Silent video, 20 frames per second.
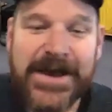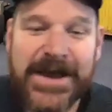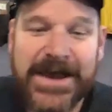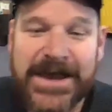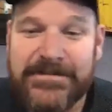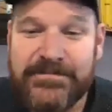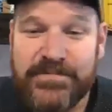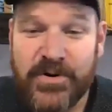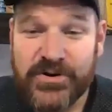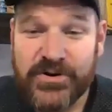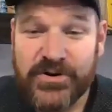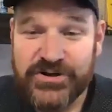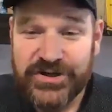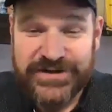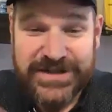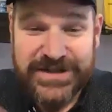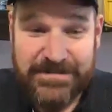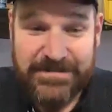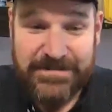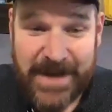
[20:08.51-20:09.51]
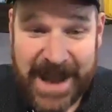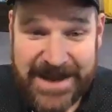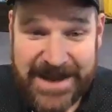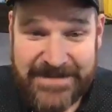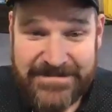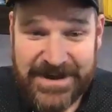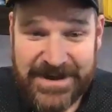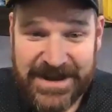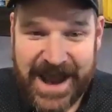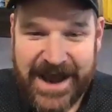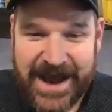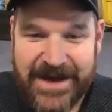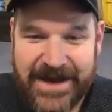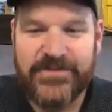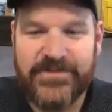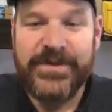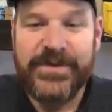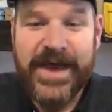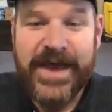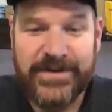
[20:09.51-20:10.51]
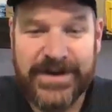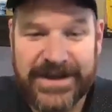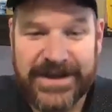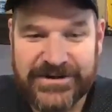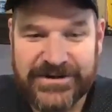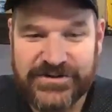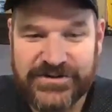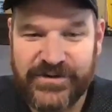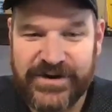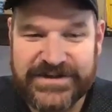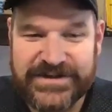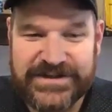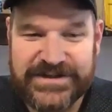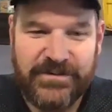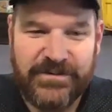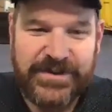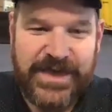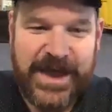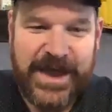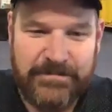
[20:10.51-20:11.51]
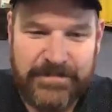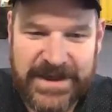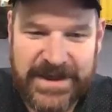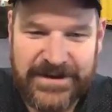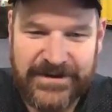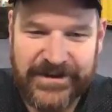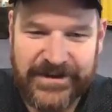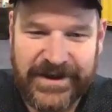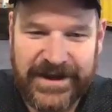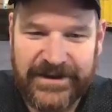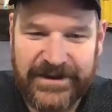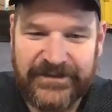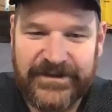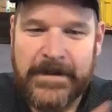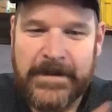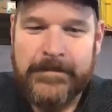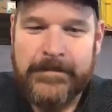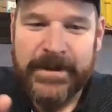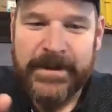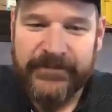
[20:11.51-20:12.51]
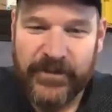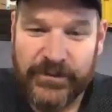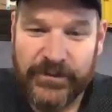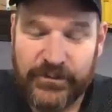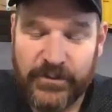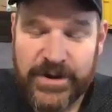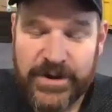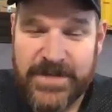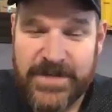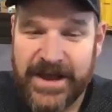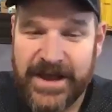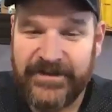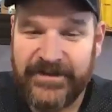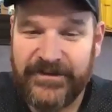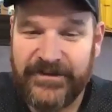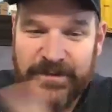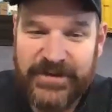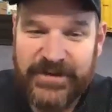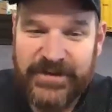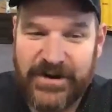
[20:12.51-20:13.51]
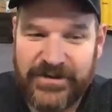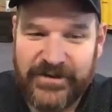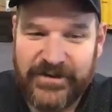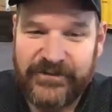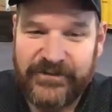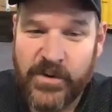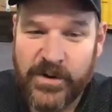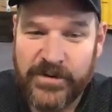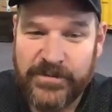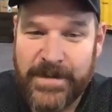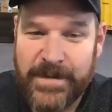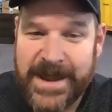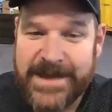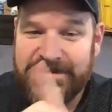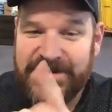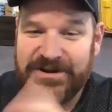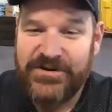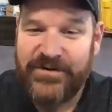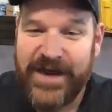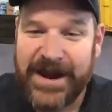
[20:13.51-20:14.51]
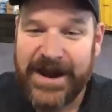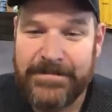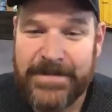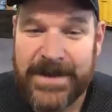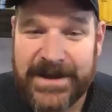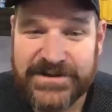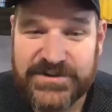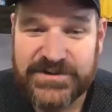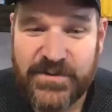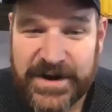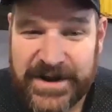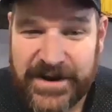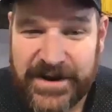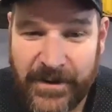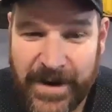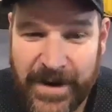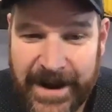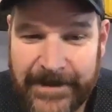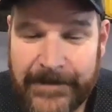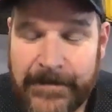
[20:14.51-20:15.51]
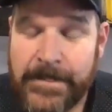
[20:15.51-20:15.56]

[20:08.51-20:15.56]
It pushes the payment out without interest and without penalties for 3 months. But then on the fourth payment, you got to pay 20 grand.